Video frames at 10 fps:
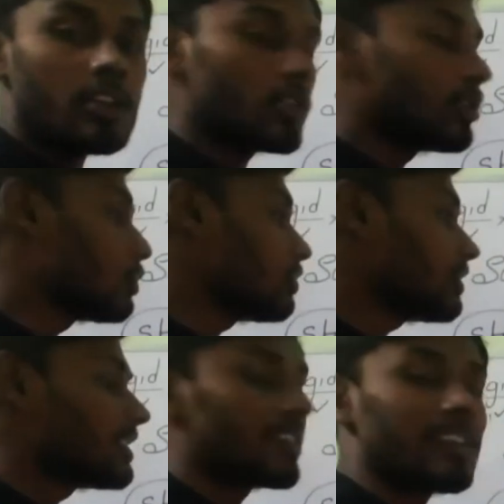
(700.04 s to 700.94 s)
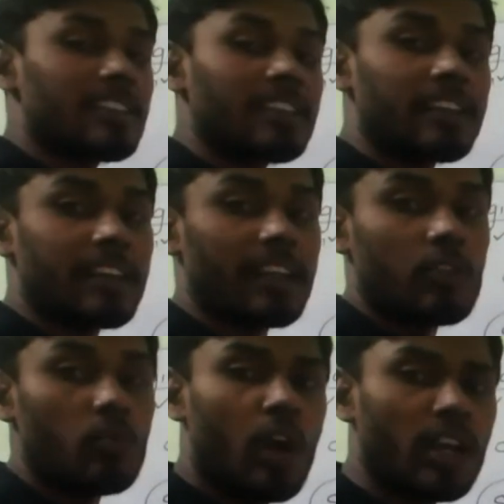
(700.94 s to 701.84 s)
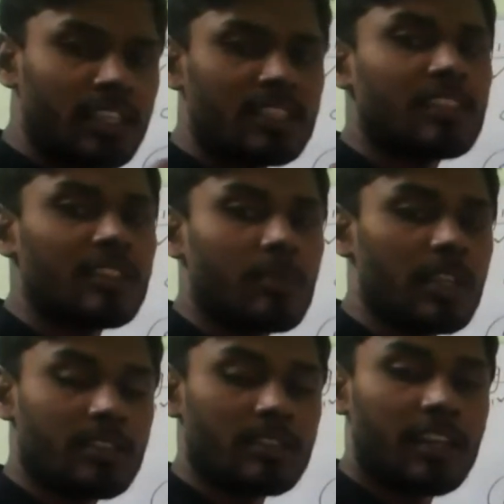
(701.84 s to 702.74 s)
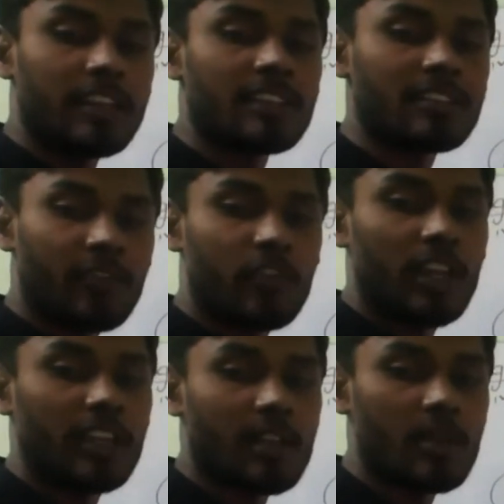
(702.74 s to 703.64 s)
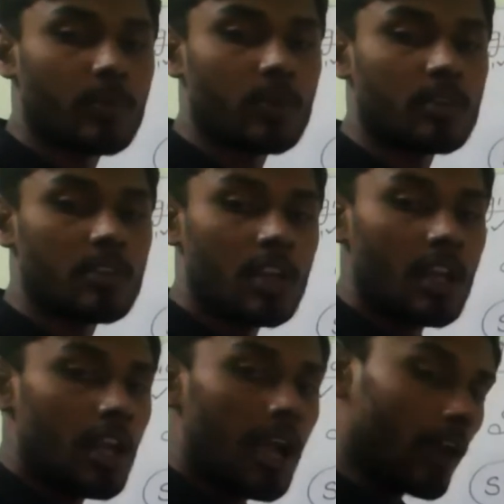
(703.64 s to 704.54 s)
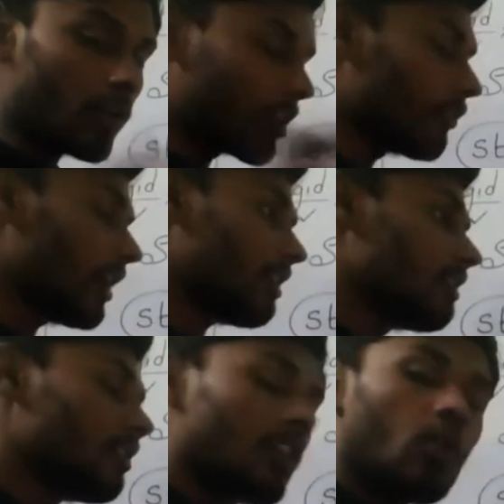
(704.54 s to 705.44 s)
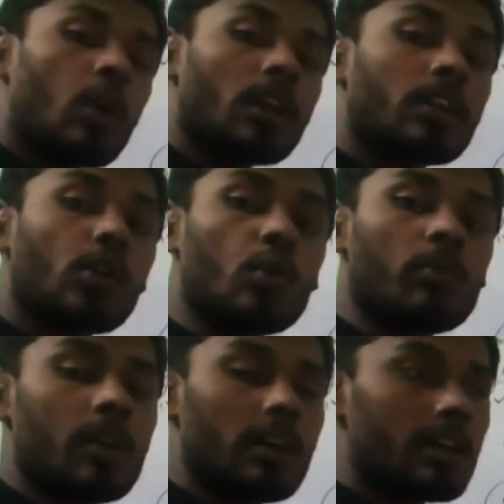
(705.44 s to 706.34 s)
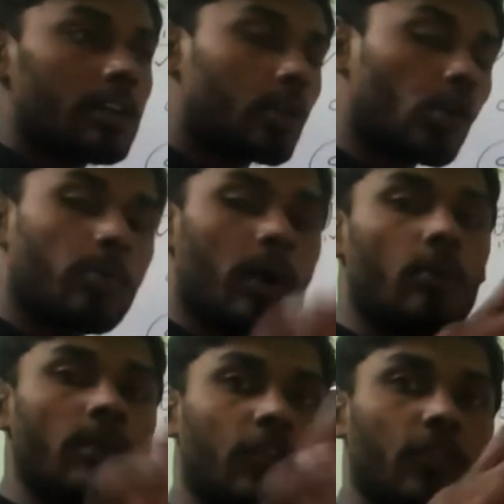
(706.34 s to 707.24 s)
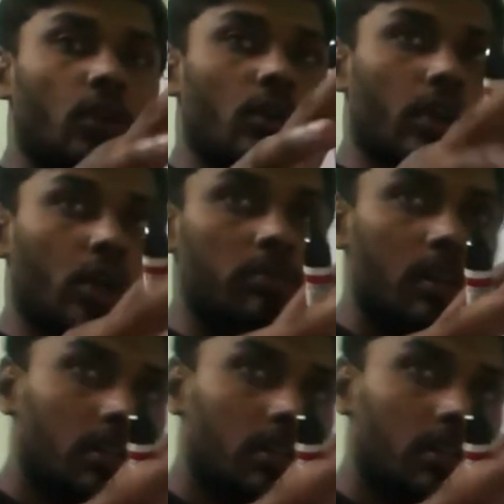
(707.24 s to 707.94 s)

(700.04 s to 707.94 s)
So due to this rigidity, what is that means? Let us take for example. I have given one cube. Cube, how many of you know cube?